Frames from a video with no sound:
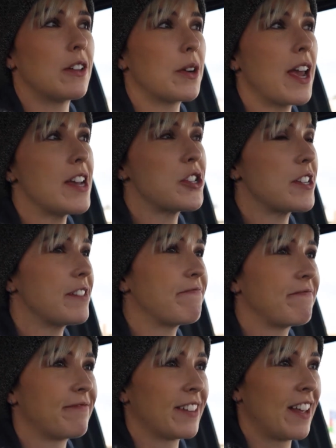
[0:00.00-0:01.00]
location.
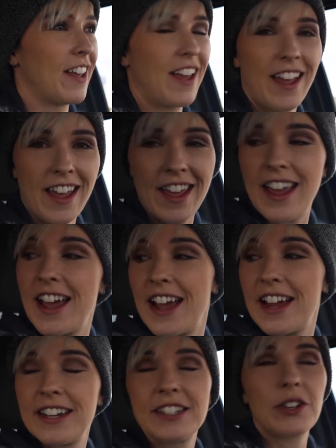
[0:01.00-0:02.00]

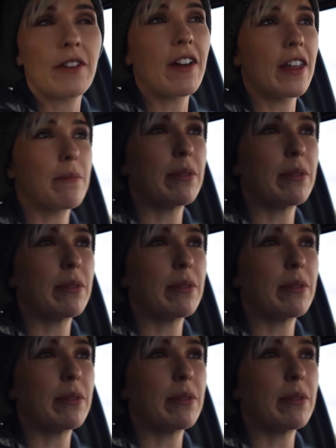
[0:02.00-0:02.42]
And so I've got the